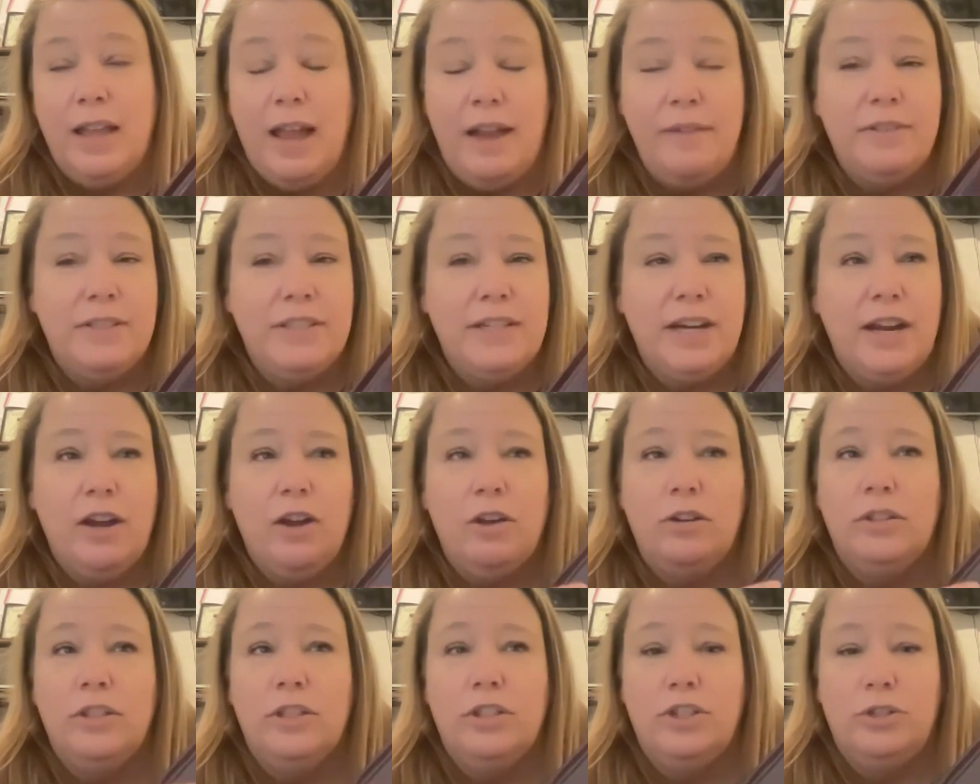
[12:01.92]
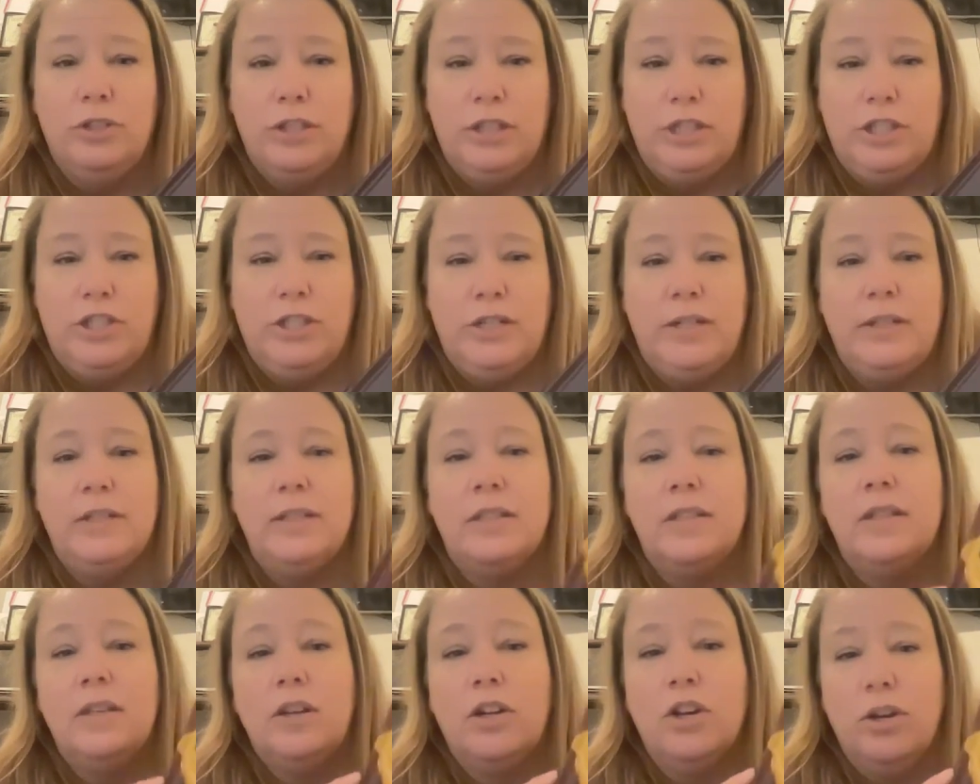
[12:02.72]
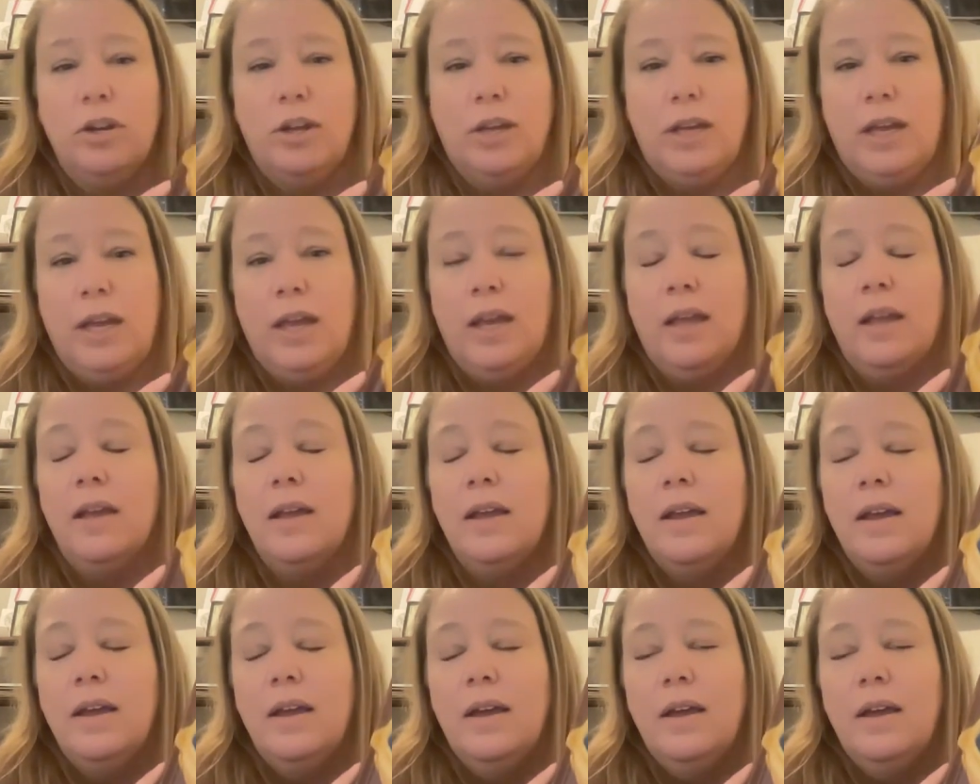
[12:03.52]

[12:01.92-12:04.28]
lifestyle, the traditions, the cooking,